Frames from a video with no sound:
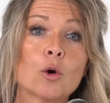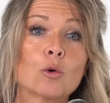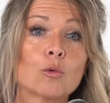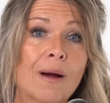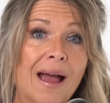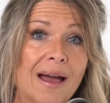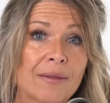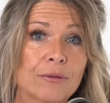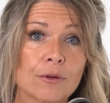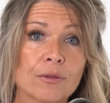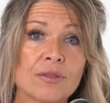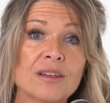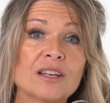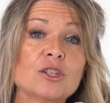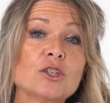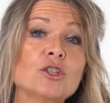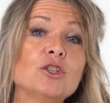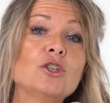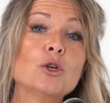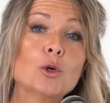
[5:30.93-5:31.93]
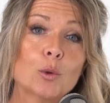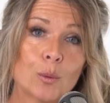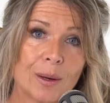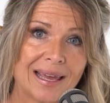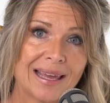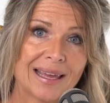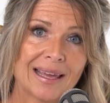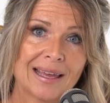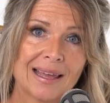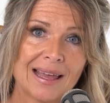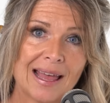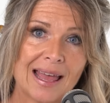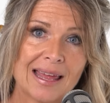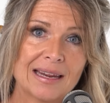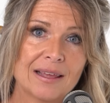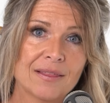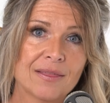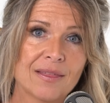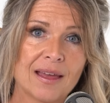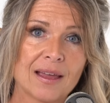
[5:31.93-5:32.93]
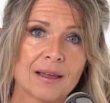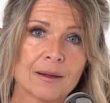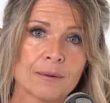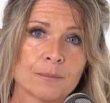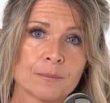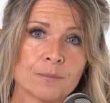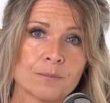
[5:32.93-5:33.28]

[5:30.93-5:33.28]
rather than doing anything.